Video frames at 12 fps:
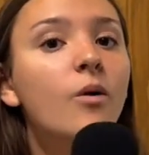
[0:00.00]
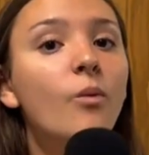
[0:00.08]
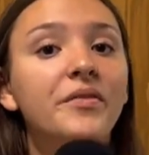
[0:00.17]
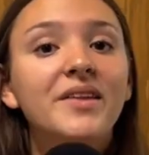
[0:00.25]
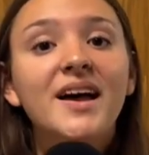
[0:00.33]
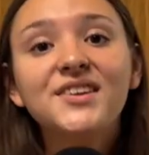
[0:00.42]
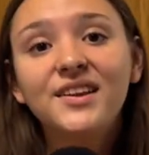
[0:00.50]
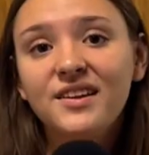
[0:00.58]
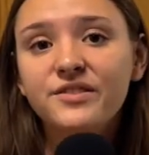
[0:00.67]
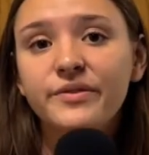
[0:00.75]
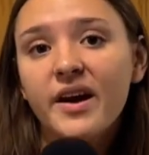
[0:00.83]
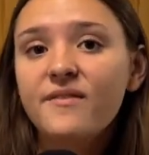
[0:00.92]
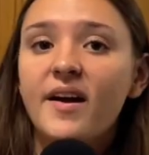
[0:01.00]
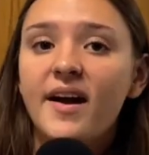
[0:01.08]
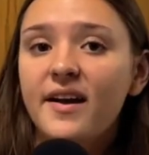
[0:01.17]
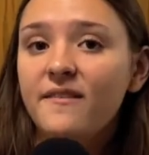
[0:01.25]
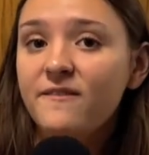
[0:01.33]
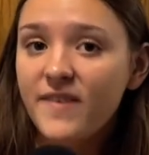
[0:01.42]
One last thing that's very,
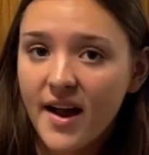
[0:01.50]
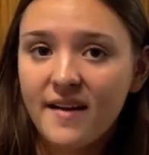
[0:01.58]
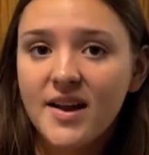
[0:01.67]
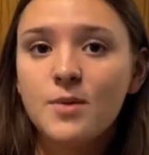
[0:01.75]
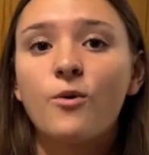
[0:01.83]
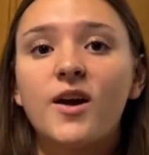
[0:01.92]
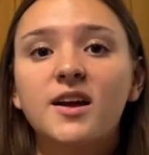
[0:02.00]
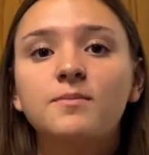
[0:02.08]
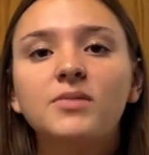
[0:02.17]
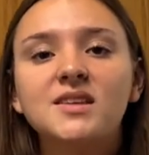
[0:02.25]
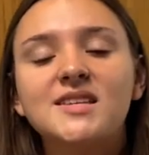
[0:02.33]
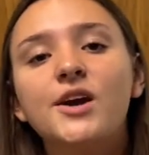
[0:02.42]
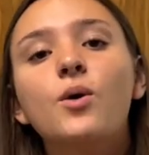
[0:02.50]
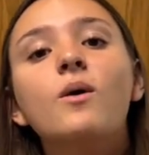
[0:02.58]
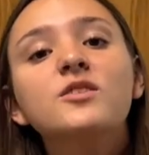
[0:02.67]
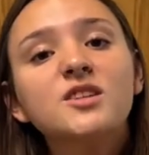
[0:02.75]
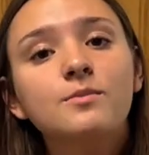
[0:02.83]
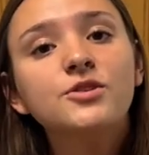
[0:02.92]
very, very important is that you
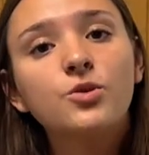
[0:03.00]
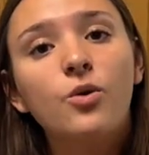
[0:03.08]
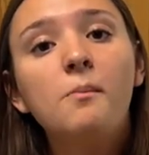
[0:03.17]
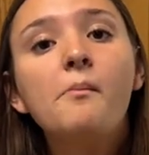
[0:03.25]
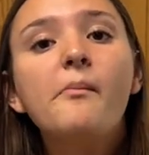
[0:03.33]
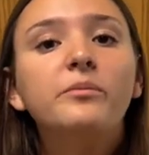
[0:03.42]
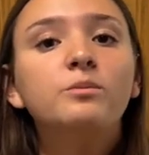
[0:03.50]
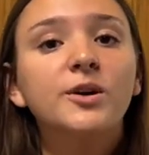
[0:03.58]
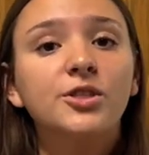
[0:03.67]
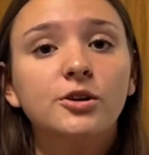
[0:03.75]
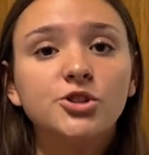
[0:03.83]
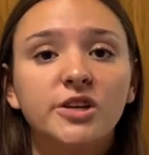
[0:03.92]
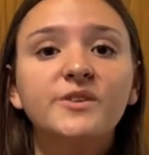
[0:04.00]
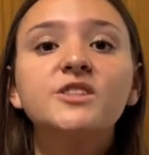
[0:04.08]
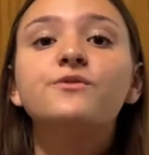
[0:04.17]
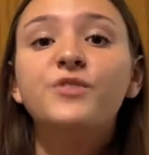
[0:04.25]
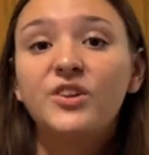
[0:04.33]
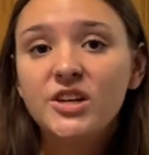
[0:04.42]
always come to school with your
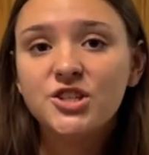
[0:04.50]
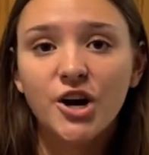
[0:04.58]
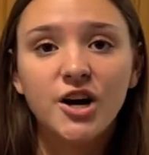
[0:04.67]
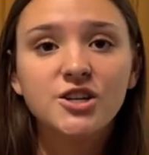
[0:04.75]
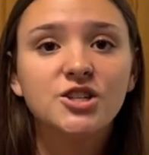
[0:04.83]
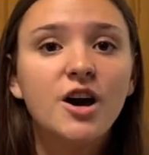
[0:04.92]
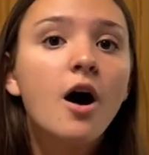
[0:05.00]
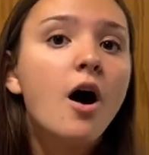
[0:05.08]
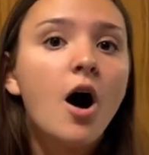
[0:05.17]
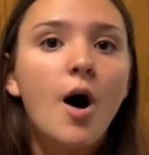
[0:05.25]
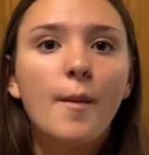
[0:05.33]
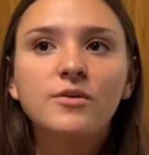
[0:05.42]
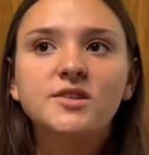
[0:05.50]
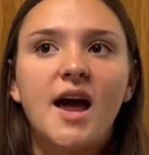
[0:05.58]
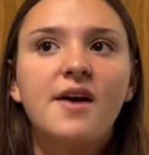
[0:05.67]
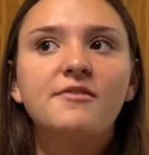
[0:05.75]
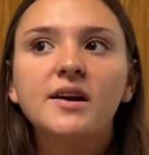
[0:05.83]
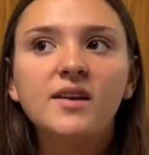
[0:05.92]
surface fully charged. Almost
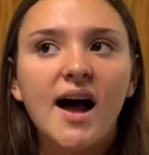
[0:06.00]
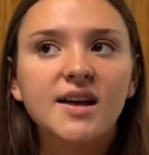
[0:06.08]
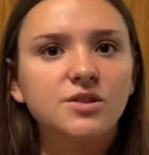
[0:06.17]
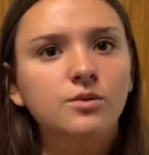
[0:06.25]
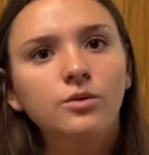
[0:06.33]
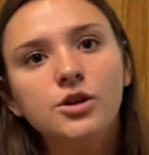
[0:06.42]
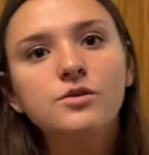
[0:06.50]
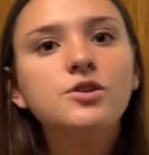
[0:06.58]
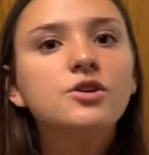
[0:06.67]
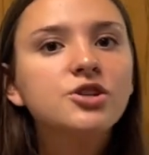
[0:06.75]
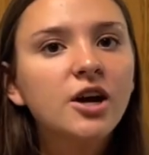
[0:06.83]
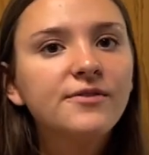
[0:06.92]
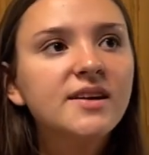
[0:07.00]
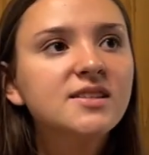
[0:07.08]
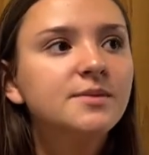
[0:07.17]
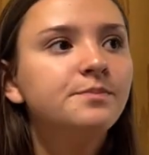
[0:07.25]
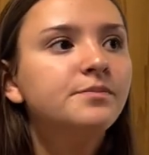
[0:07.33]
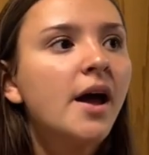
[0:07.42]
every class will use your
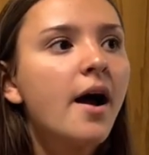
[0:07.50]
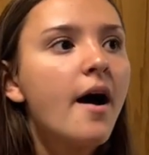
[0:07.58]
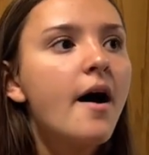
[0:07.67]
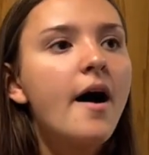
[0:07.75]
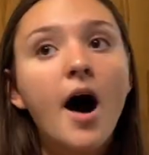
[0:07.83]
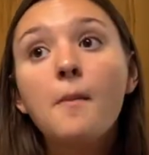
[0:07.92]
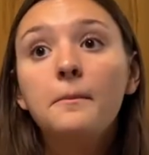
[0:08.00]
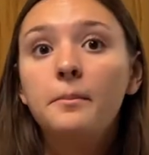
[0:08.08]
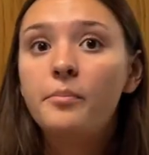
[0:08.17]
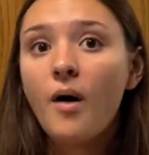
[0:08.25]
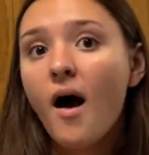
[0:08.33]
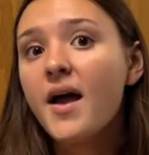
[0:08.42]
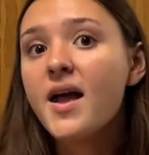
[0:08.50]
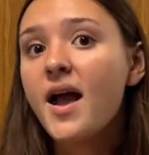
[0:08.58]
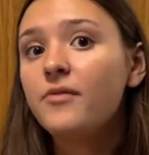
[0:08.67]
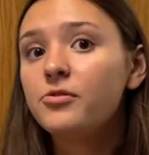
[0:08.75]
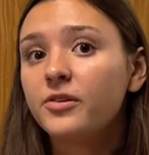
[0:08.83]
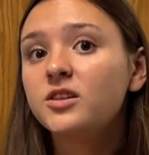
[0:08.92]
surface, um, but
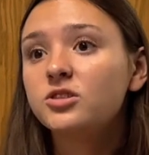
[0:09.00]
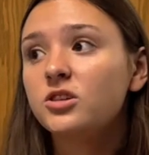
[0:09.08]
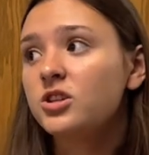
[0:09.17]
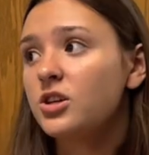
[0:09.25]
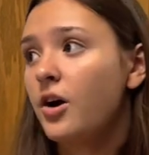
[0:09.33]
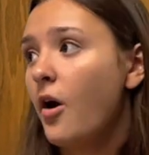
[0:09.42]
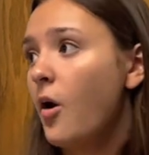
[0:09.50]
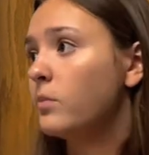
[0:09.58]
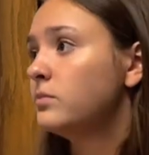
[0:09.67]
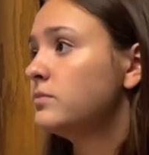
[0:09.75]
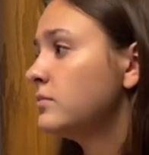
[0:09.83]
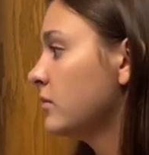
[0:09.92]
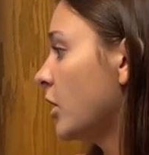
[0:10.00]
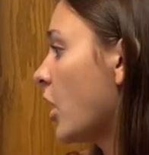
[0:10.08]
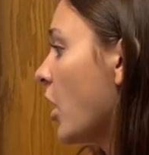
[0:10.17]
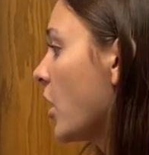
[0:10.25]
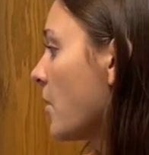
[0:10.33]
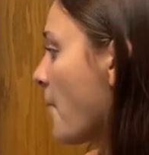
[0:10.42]
if you forget to charge at home, there
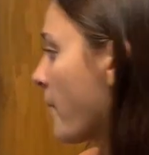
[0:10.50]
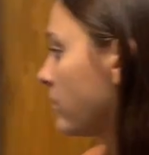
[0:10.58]
are